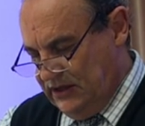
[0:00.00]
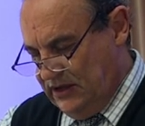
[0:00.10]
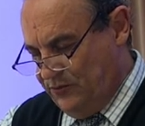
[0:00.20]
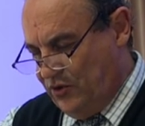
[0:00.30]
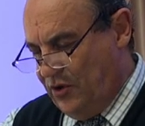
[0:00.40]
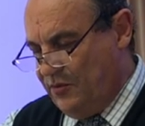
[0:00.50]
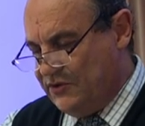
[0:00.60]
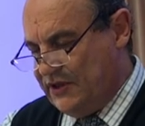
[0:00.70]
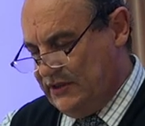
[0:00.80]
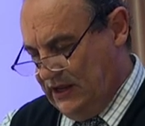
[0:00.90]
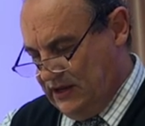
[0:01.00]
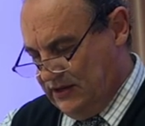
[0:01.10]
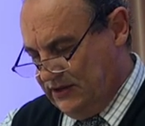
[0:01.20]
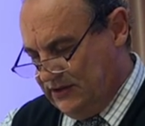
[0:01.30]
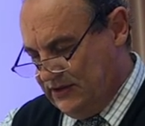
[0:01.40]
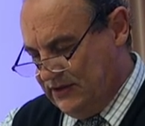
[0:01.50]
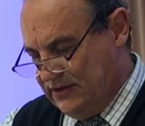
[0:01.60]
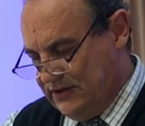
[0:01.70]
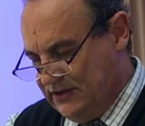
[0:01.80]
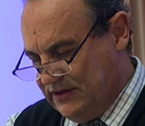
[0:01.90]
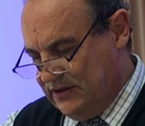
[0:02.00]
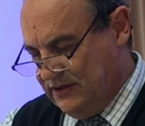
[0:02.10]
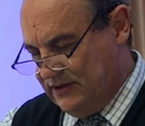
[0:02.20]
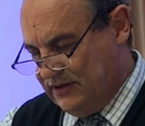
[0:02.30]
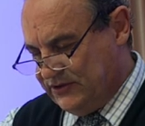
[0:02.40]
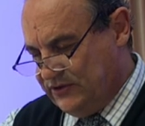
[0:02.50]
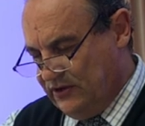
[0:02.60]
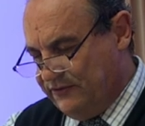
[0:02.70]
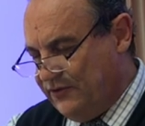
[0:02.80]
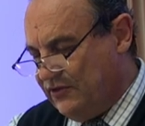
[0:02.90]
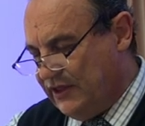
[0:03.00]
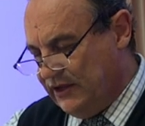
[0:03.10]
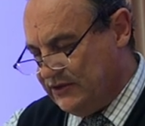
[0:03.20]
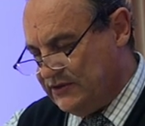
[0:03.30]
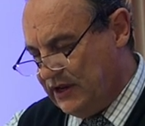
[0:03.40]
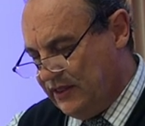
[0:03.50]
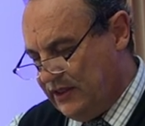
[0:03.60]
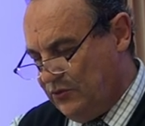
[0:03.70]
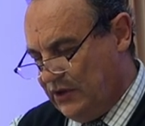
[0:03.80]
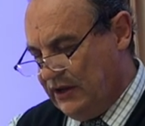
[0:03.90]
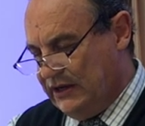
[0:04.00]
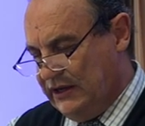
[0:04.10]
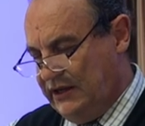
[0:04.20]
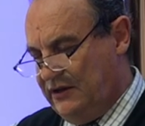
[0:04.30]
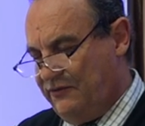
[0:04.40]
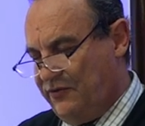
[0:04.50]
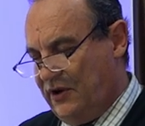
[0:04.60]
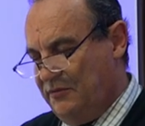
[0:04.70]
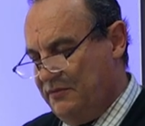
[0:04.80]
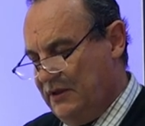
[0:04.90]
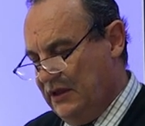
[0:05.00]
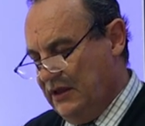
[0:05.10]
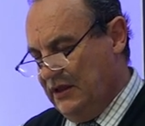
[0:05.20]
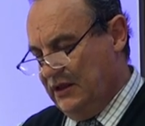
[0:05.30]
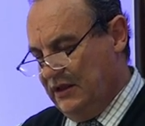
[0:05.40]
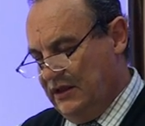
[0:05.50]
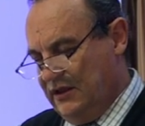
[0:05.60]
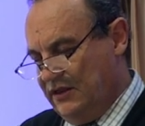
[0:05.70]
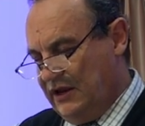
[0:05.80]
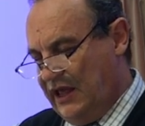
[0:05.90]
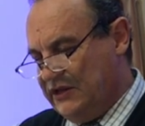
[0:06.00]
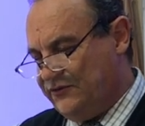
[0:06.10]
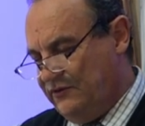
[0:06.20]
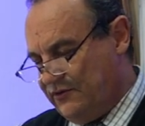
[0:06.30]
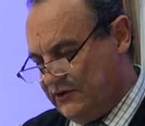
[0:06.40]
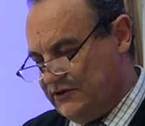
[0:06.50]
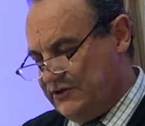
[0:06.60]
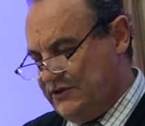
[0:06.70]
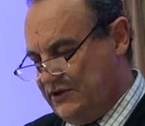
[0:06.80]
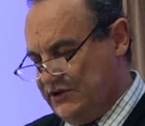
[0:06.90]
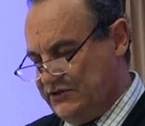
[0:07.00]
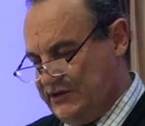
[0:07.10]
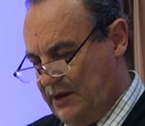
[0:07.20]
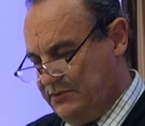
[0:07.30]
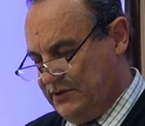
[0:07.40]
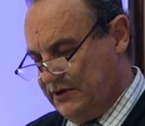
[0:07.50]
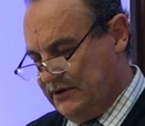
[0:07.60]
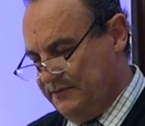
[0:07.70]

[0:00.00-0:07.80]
And we're almost at the end. There's still a few things that I think we can glean from the last few verses in this chapter.